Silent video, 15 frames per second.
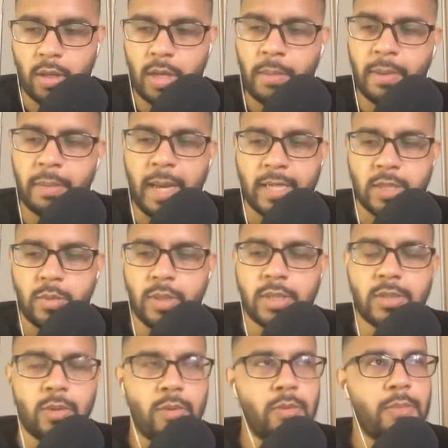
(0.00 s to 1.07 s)
coming back to
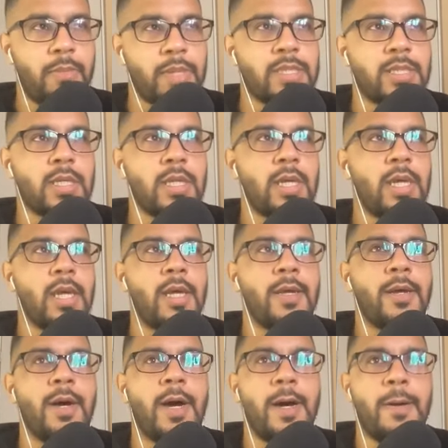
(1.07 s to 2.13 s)
it, so basically,
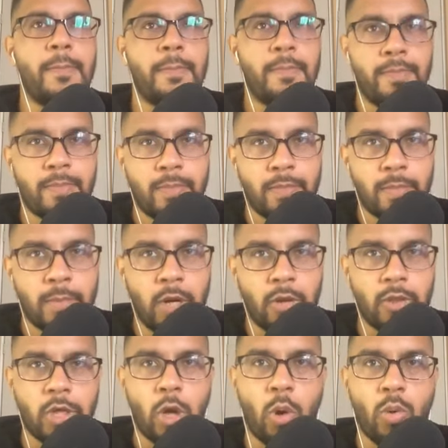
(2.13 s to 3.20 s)

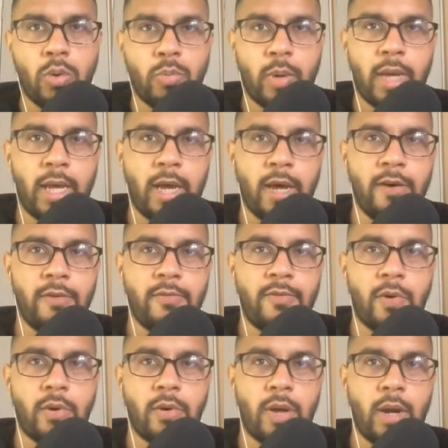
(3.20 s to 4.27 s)
the old way of,
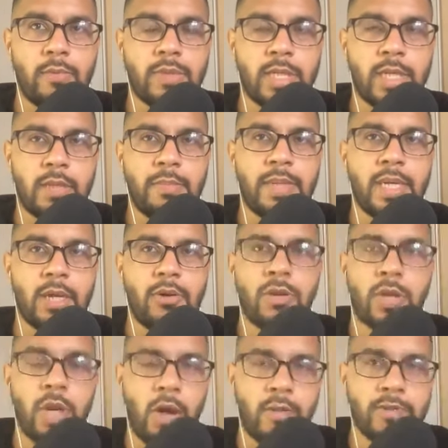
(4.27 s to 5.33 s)
or I would say the beginner,
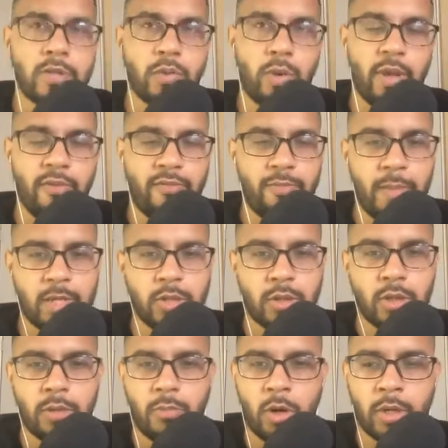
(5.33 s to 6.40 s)
the novice way of
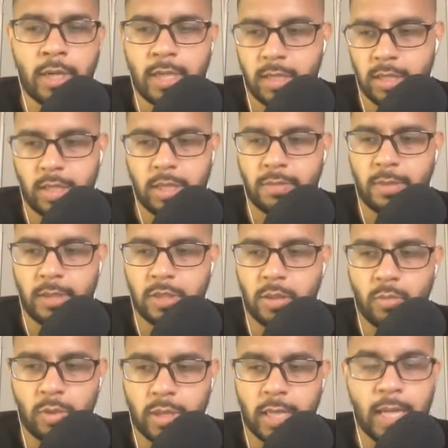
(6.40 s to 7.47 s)
measuring your marketing is just based
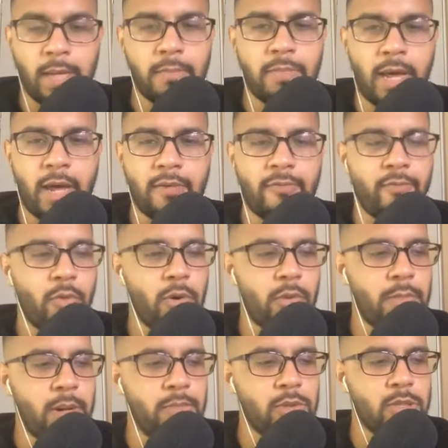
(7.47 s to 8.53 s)
on what the
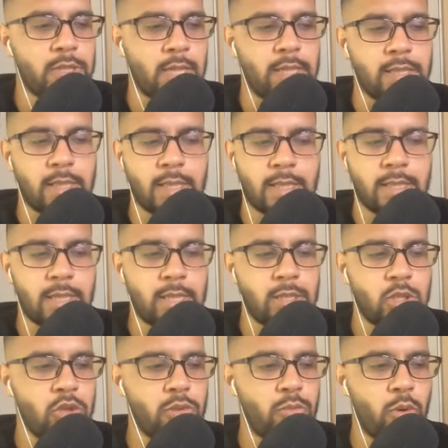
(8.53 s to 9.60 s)
in-platform number says. It
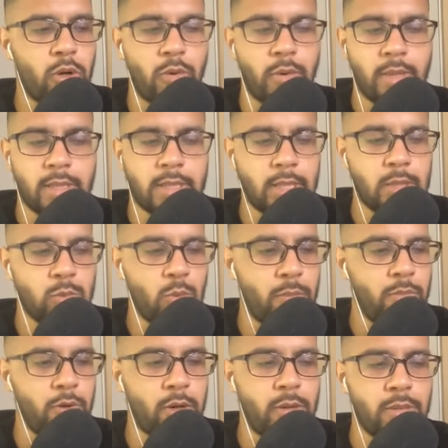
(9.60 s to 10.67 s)
says 2.0, it says
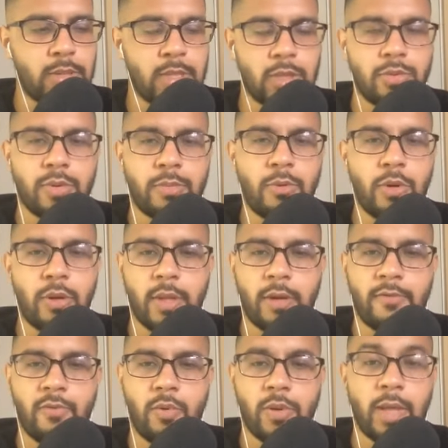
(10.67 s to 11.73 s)
1.0, it says 3.0.
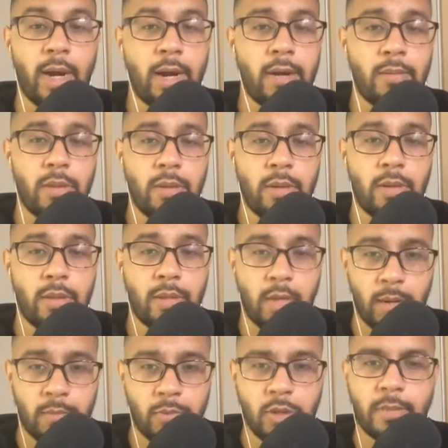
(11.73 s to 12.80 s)
Therefore, the higher
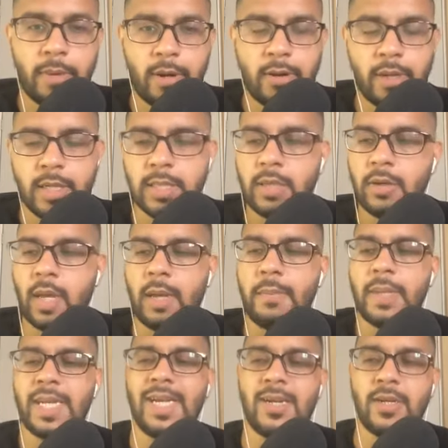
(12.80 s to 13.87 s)
the number, the better it is. Okay,
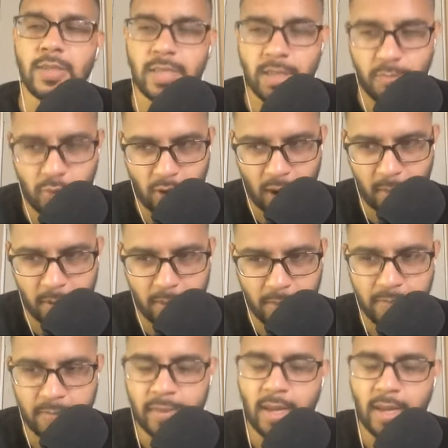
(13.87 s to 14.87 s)
but here's the problem,